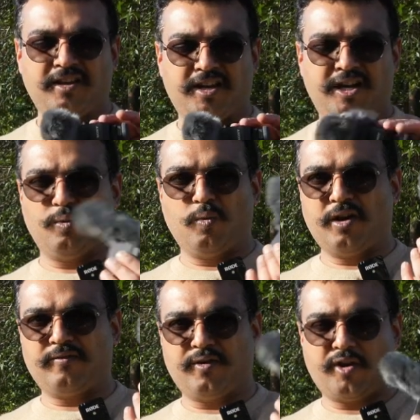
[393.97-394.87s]
it'll
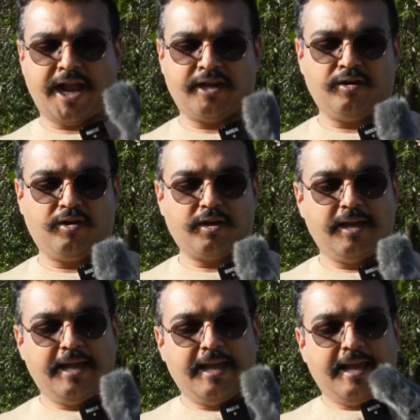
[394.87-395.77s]
work for analog.
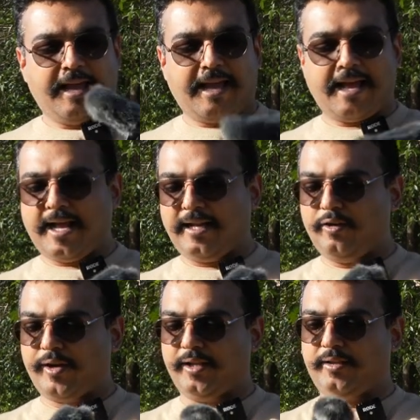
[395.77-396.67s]
And
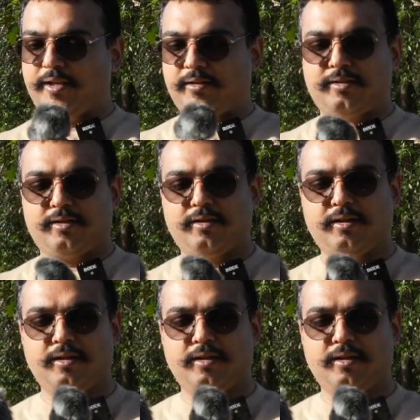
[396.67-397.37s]
look at this.